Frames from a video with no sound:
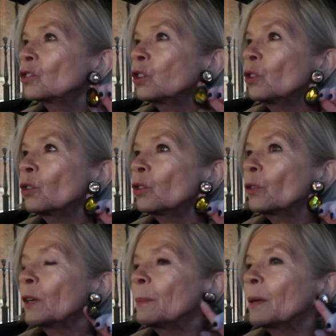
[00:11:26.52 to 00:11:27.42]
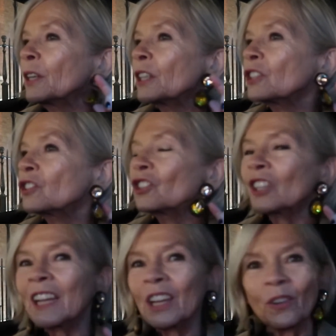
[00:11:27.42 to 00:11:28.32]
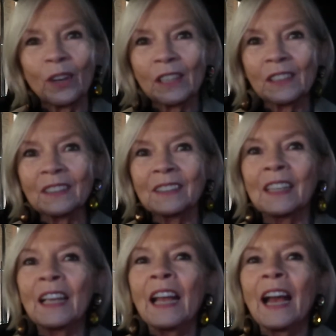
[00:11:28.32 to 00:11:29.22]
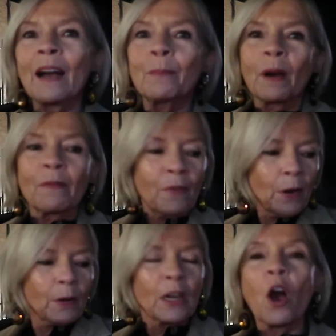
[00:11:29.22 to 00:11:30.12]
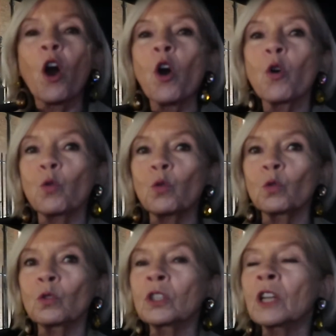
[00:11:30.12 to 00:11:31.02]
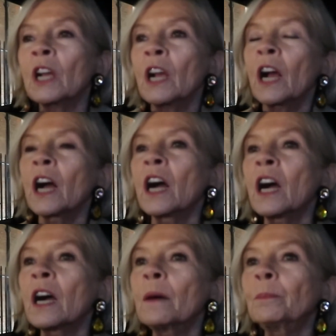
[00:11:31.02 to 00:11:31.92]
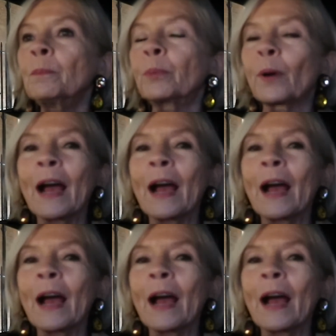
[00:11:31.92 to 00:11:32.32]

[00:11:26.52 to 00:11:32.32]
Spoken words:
Tory Burch earrings, and my very old Joseph